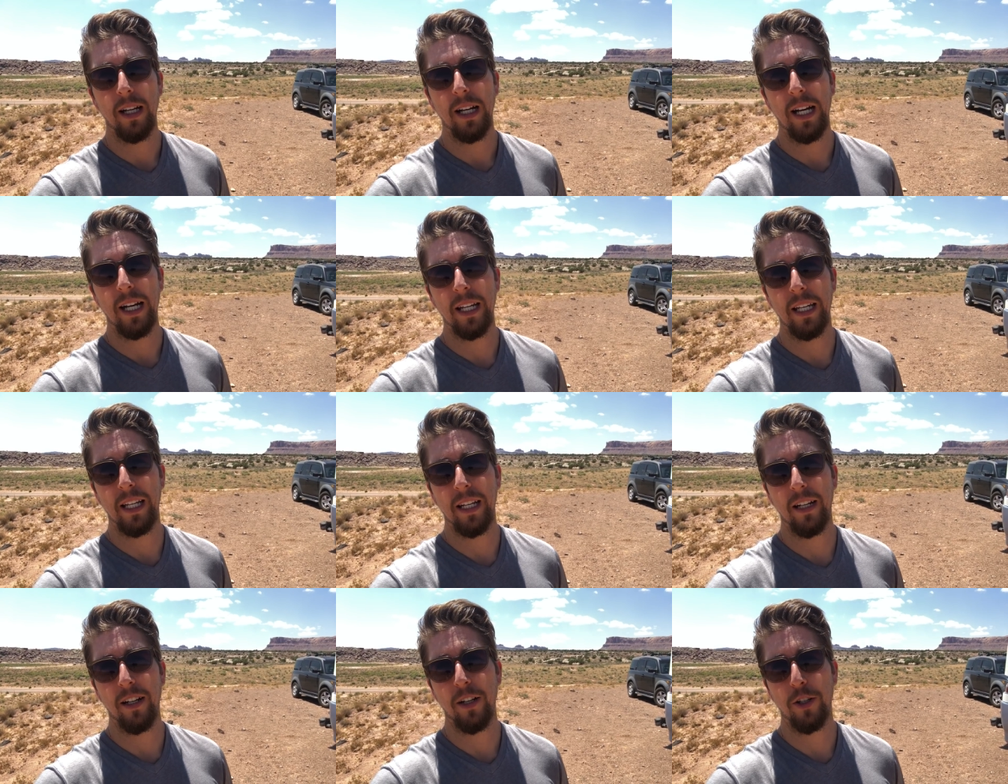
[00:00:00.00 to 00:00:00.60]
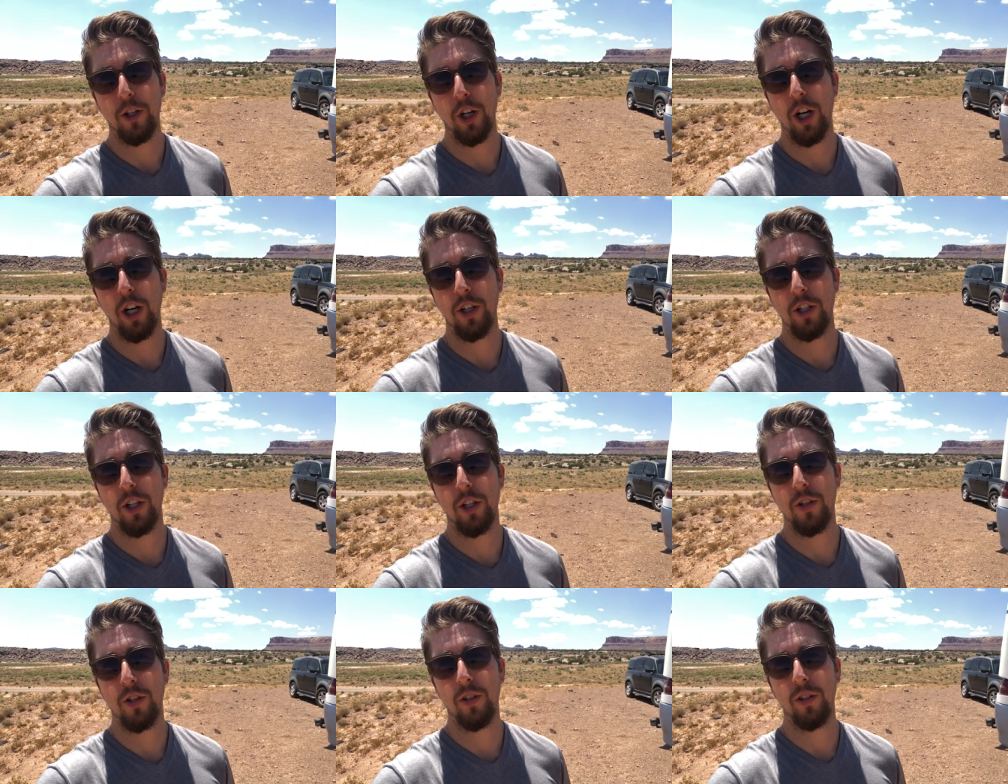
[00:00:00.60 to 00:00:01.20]
I needed a
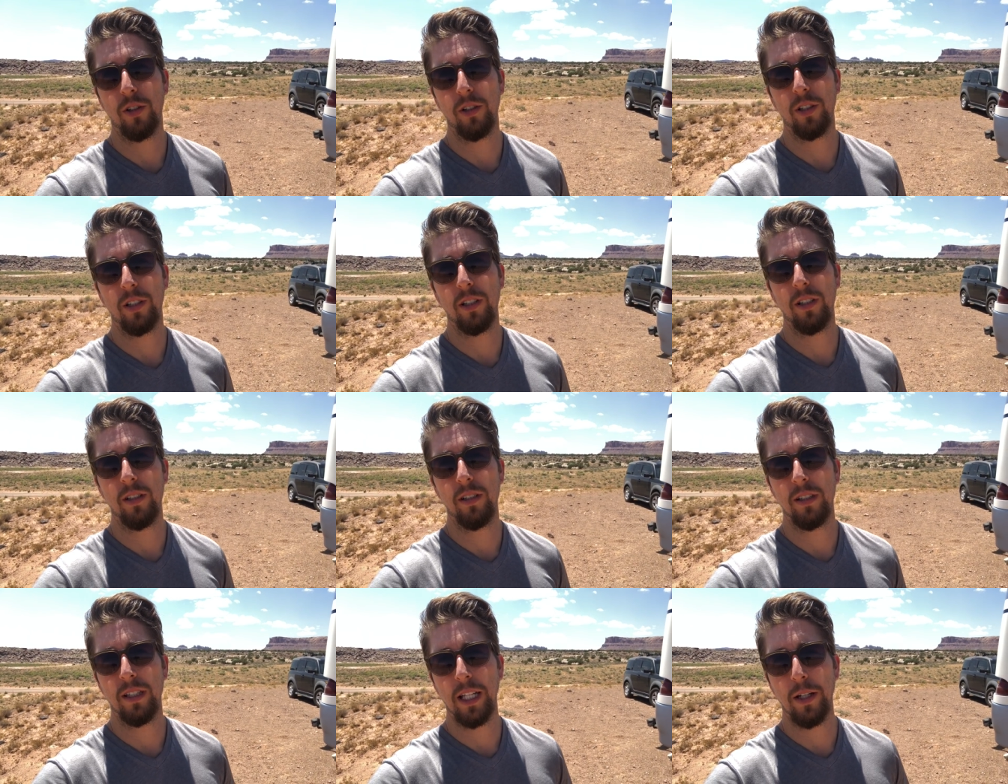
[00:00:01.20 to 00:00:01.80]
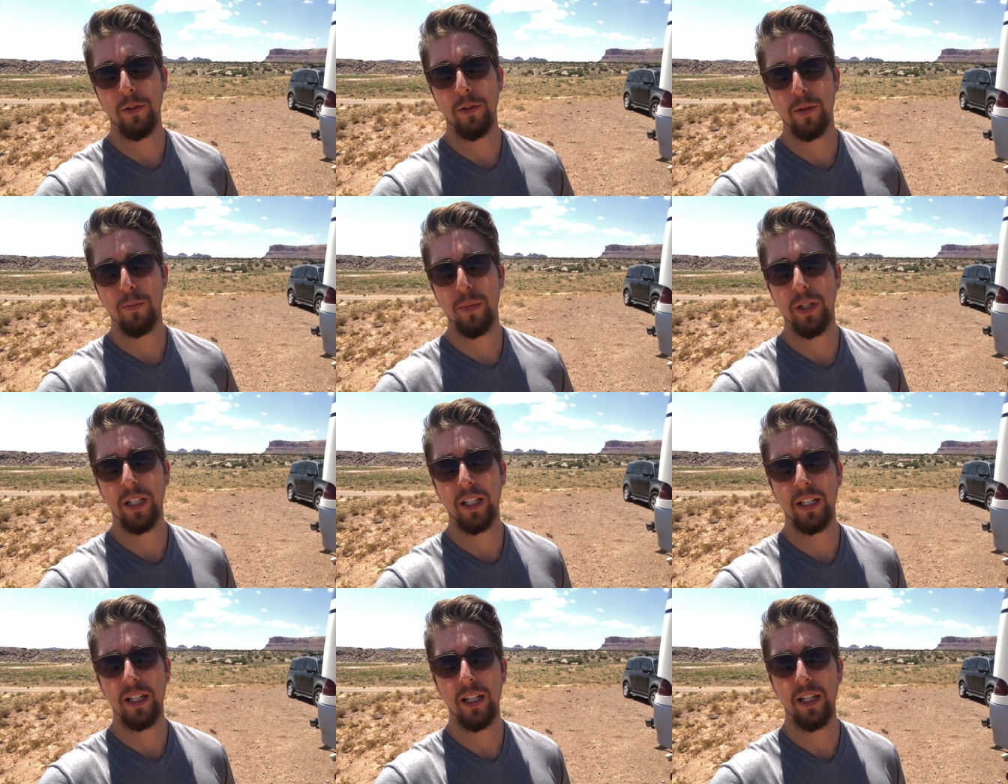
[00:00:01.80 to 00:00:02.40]
charge controller that was
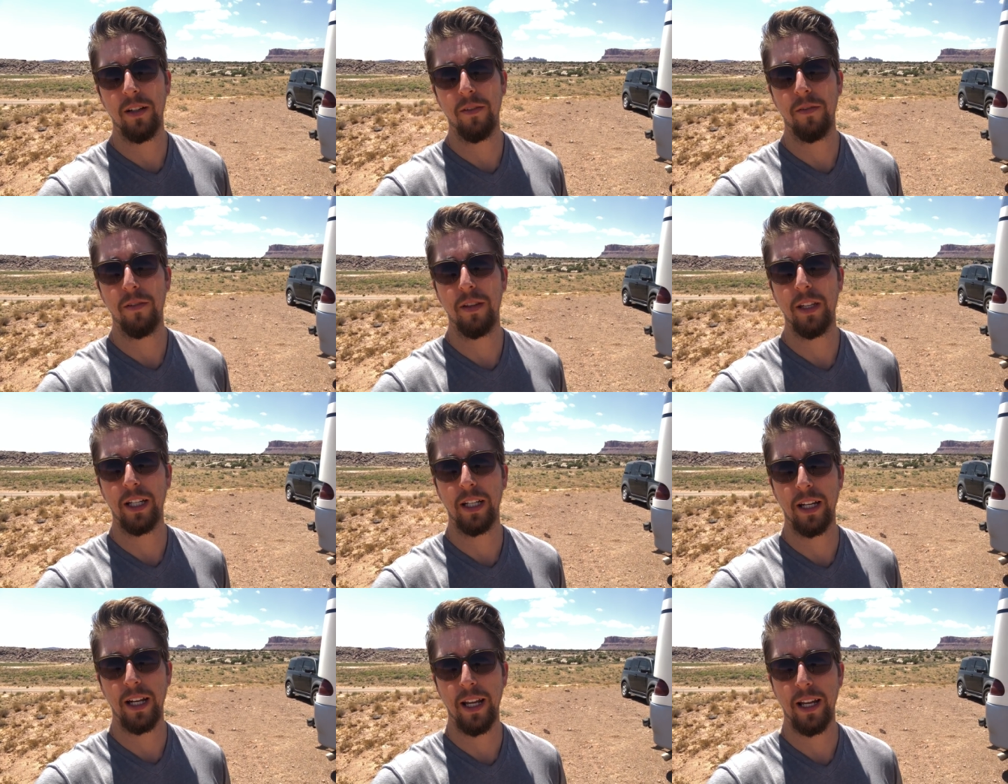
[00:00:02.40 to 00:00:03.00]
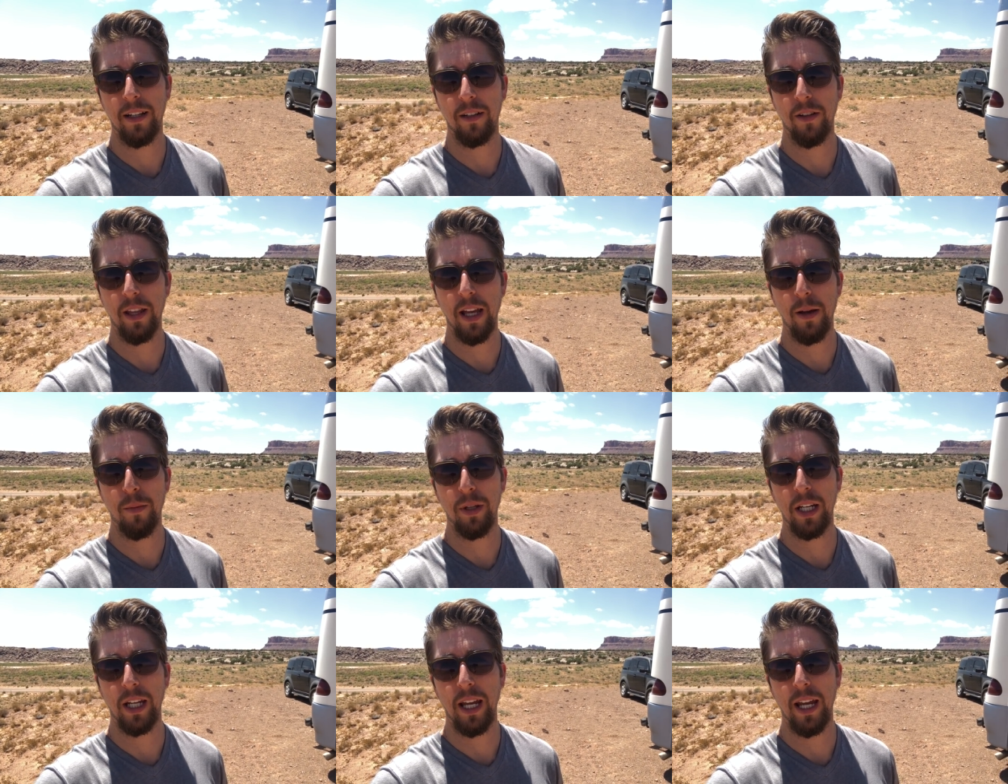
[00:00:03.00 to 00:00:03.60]
big enough that could handle
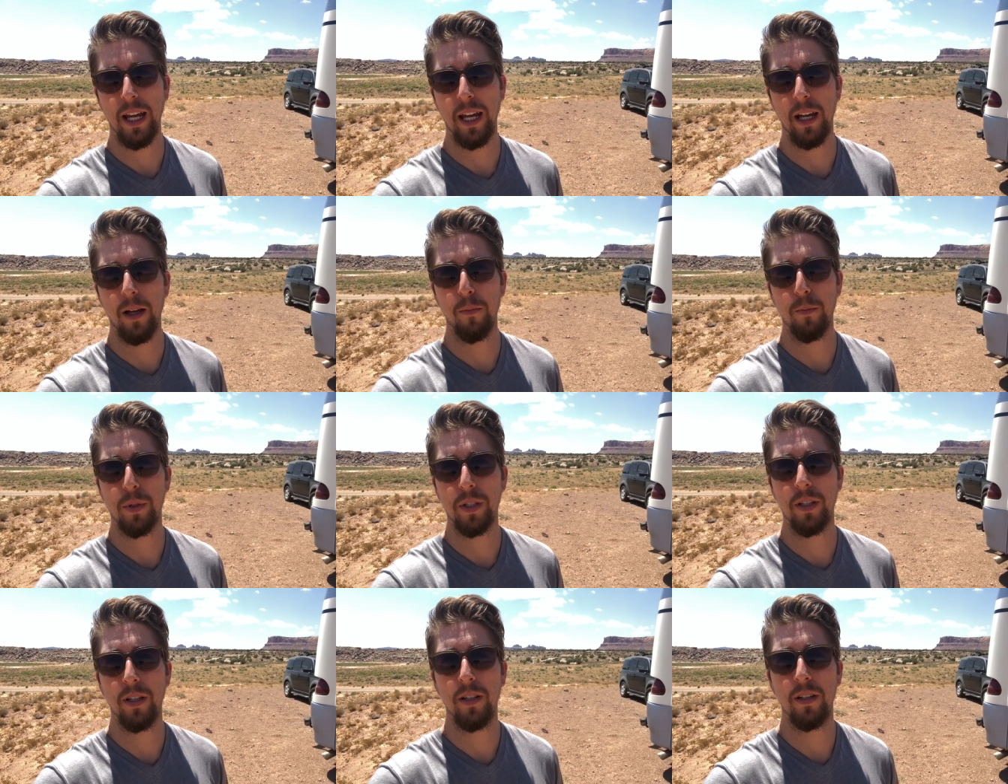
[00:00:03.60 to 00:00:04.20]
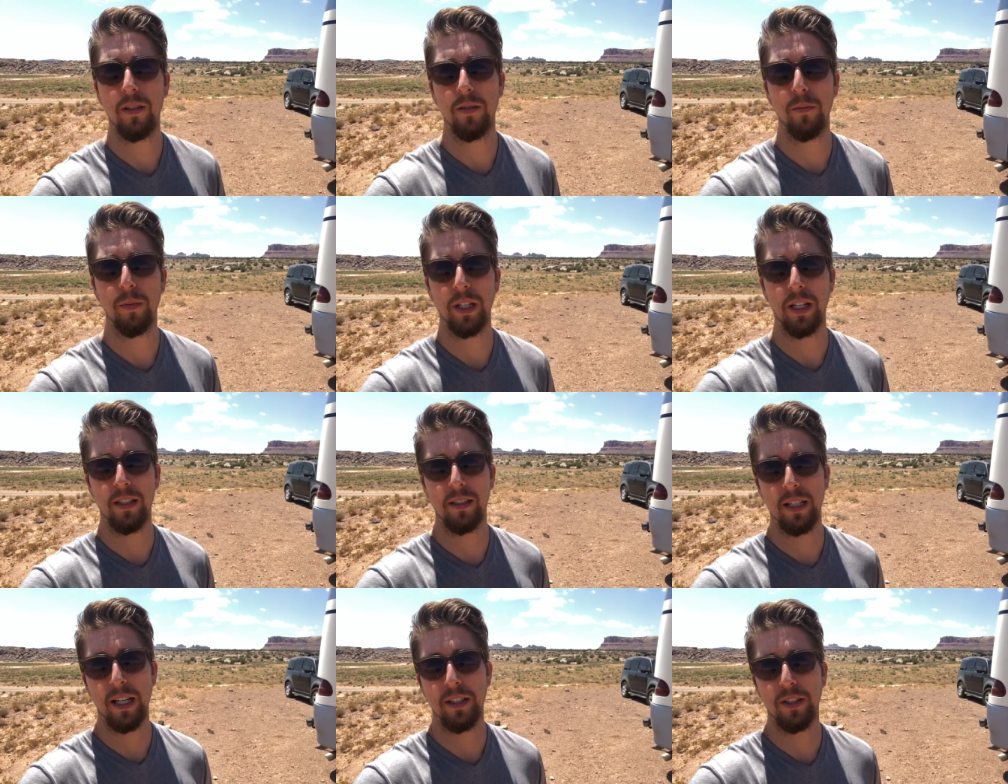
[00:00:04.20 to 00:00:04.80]
that many amps
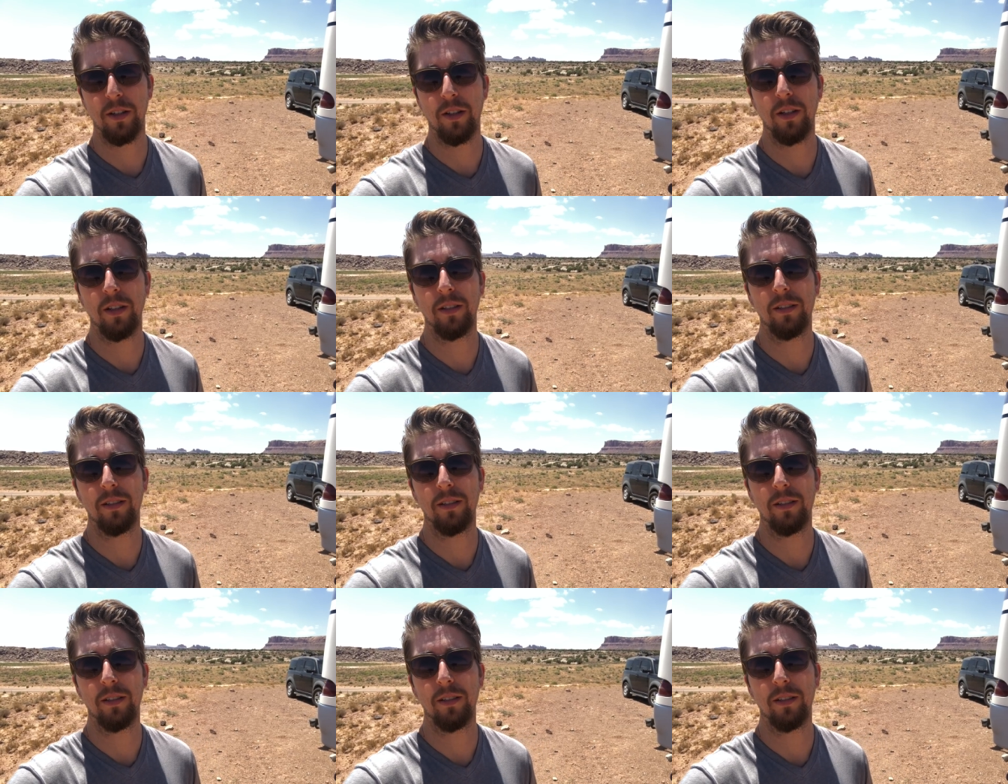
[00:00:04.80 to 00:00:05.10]
because that's